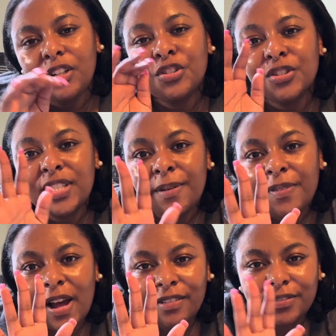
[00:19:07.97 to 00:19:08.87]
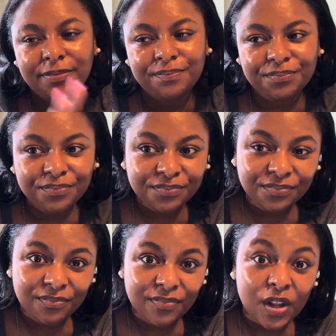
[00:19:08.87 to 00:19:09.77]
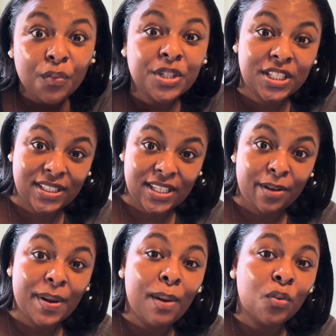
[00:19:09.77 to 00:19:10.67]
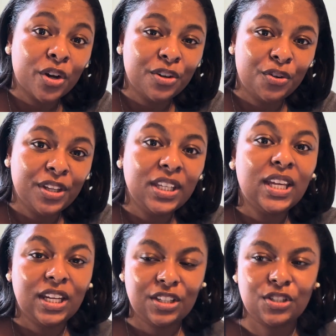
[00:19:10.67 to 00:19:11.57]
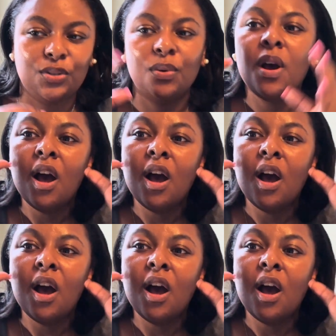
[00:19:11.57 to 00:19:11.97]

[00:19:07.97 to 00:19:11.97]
So step 5, which is the step I'm working on getting to.